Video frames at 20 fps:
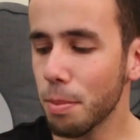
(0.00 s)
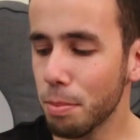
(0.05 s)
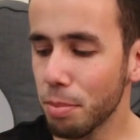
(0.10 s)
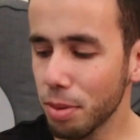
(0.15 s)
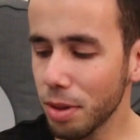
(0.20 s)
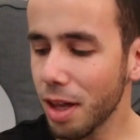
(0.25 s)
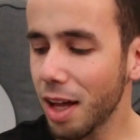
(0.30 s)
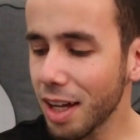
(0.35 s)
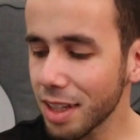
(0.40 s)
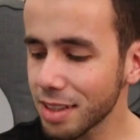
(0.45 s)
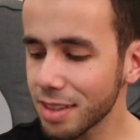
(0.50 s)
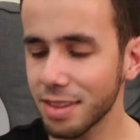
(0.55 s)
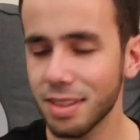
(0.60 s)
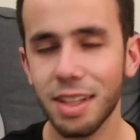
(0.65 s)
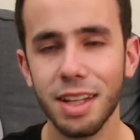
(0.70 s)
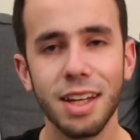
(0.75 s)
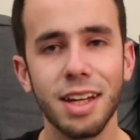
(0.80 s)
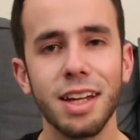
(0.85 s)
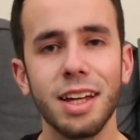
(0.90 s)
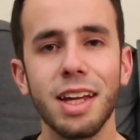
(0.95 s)
Plus,
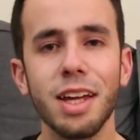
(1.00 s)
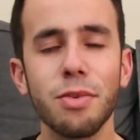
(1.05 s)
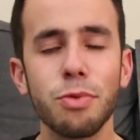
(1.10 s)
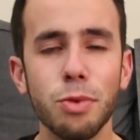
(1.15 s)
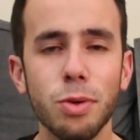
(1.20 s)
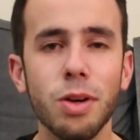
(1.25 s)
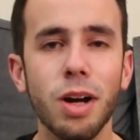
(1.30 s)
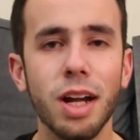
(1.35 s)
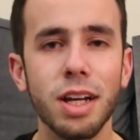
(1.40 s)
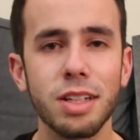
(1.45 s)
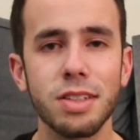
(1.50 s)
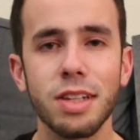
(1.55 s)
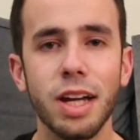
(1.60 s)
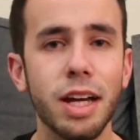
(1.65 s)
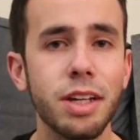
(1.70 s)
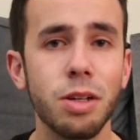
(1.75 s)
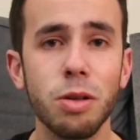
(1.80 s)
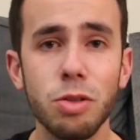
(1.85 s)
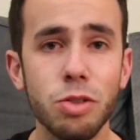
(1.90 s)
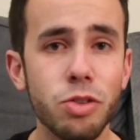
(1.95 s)
if we're honest,
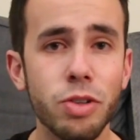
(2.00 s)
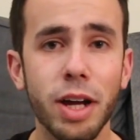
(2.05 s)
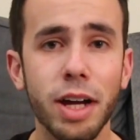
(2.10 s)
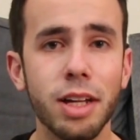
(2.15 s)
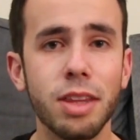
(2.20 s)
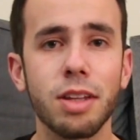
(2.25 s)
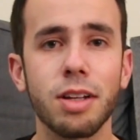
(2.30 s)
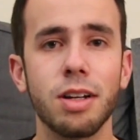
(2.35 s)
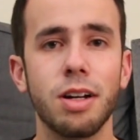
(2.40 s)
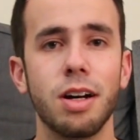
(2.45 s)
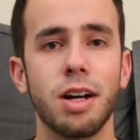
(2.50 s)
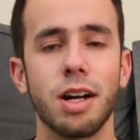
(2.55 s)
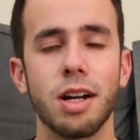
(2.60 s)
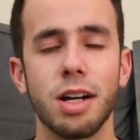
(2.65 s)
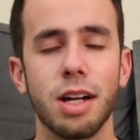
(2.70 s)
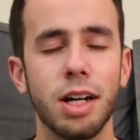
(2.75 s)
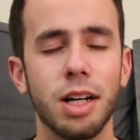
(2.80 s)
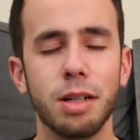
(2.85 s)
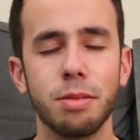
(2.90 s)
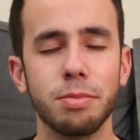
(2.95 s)
I don't track the
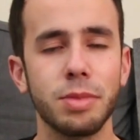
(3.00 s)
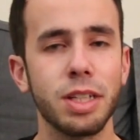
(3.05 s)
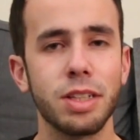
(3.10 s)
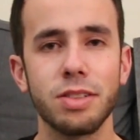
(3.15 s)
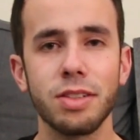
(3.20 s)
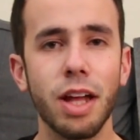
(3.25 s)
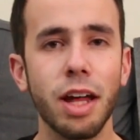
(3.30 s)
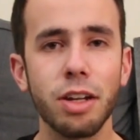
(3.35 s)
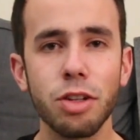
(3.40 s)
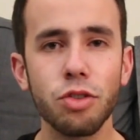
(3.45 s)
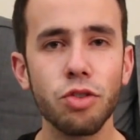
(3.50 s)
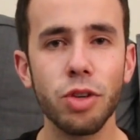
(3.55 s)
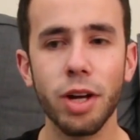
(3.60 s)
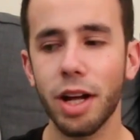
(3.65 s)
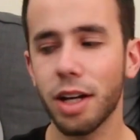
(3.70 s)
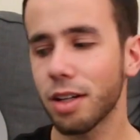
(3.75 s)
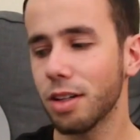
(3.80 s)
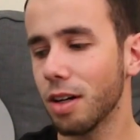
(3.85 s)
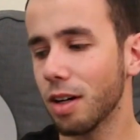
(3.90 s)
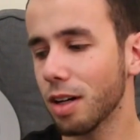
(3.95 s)
car. It's not a
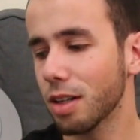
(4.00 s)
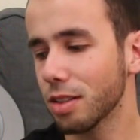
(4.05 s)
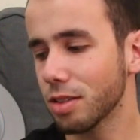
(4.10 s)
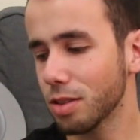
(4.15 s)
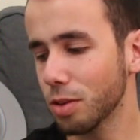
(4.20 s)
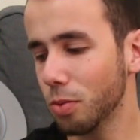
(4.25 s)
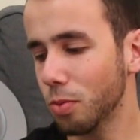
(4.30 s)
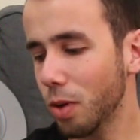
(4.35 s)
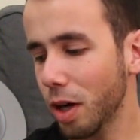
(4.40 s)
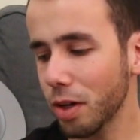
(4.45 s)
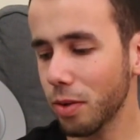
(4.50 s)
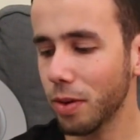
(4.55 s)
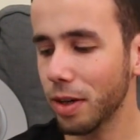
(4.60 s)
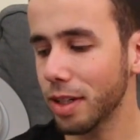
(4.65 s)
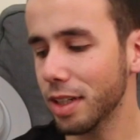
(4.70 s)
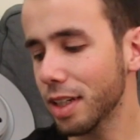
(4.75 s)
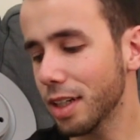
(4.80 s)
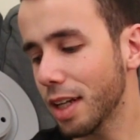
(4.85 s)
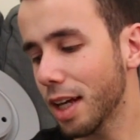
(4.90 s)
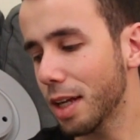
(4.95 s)
track car, so why do I
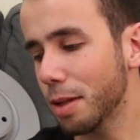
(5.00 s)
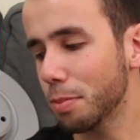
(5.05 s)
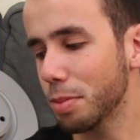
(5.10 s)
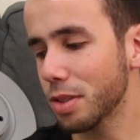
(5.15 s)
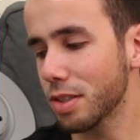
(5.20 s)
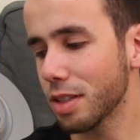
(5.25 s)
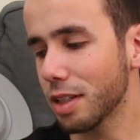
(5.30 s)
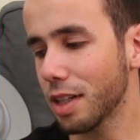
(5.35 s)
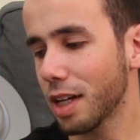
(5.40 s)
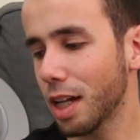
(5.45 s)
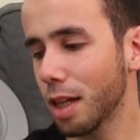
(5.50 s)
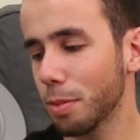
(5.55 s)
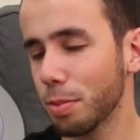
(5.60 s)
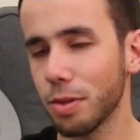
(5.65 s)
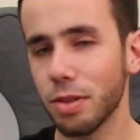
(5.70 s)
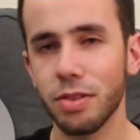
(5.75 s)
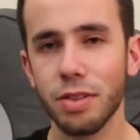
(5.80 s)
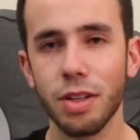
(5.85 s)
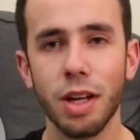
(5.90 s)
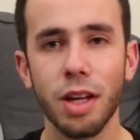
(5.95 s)
need 8-piston
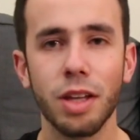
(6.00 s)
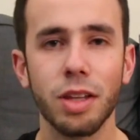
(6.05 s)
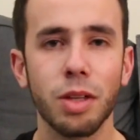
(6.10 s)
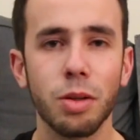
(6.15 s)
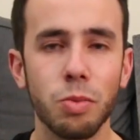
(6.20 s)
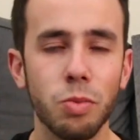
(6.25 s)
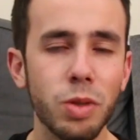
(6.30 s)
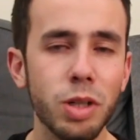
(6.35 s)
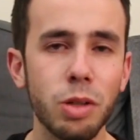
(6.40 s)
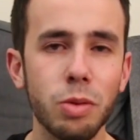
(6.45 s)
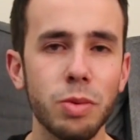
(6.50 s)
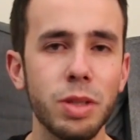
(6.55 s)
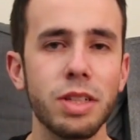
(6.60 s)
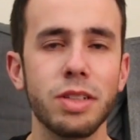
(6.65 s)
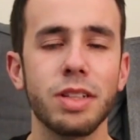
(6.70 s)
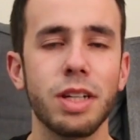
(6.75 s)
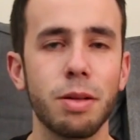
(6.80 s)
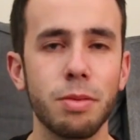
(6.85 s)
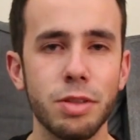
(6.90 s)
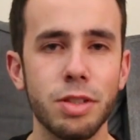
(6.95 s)
calipers? The real
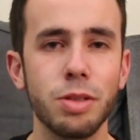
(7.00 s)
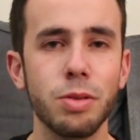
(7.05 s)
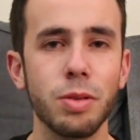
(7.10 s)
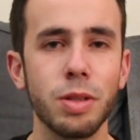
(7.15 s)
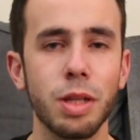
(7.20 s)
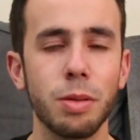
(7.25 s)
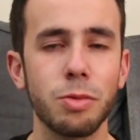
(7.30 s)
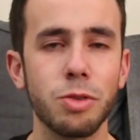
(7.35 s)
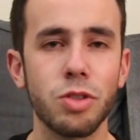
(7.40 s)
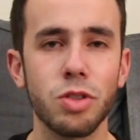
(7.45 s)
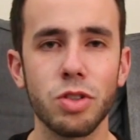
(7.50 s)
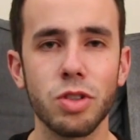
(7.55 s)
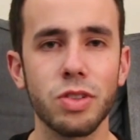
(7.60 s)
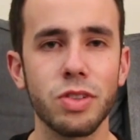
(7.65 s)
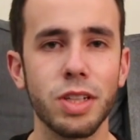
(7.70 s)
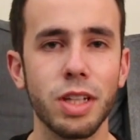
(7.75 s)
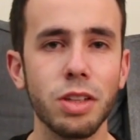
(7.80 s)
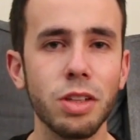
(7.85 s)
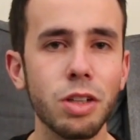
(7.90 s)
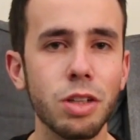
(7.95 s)
reason I was doing them was just
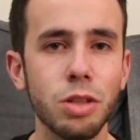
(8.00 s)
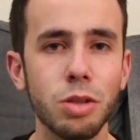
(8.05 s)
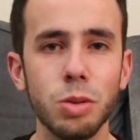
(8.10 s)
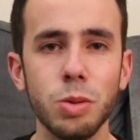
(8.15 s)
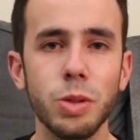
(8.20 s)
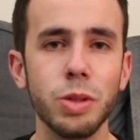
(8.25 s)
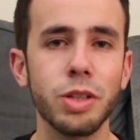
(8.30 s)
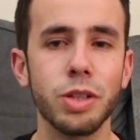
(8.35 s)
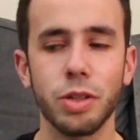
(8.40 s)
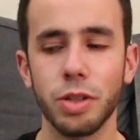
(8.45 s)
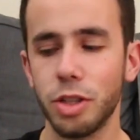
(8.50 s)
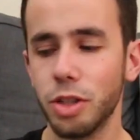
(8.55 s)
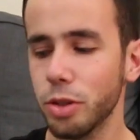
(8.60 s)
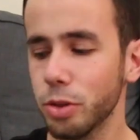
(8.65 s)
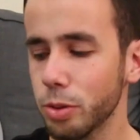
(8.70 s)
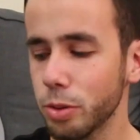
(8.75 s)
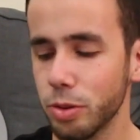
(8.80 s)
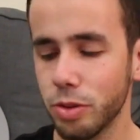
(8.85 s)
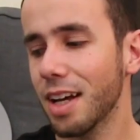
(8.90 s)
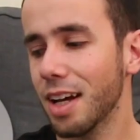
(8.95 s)
because they look cool, they're
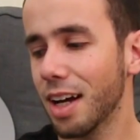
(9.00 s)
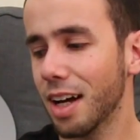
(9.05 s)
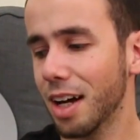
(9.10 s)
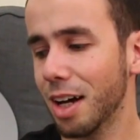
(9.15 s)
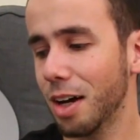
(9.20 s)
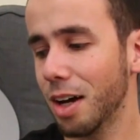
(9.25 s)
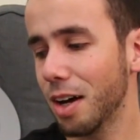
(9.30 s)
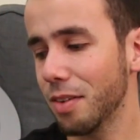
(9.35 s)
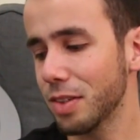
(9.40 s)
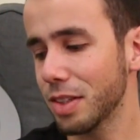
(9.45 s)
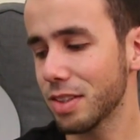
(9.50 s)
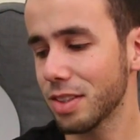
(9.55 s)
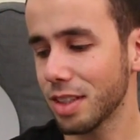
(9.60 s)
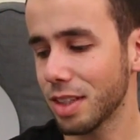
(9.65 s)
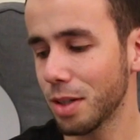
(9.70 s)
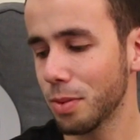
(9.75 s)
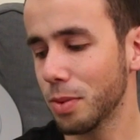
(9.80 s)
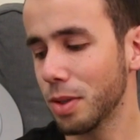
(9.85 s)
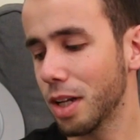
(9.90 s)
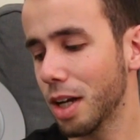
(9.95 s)
huge. Obviously
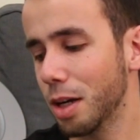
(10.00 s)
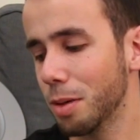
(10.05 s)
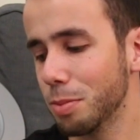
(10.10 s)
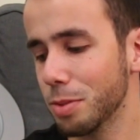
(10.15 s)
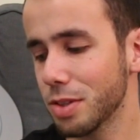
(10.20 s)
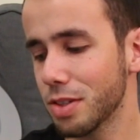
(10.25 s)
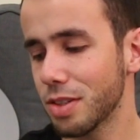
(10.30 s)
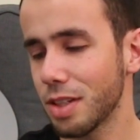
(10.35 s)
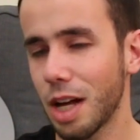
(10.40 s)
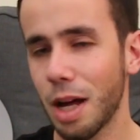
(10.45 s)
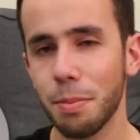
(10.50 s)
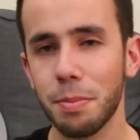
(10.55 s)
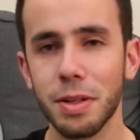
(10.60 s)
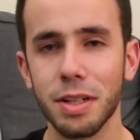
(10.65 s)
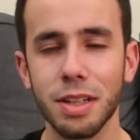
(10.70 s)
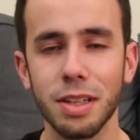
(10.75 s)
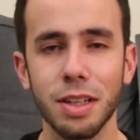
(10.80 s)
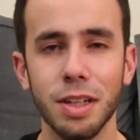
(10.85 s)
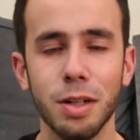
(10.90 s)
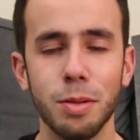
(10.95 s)
they would help with
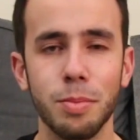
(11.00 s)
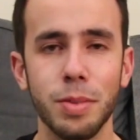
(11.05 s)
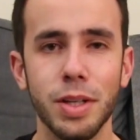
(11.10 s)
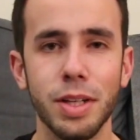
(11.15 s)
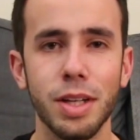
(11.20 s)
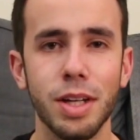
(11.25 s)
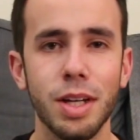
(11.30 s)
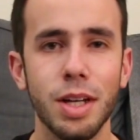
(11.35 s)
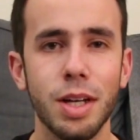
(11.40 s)
stopping a little bit,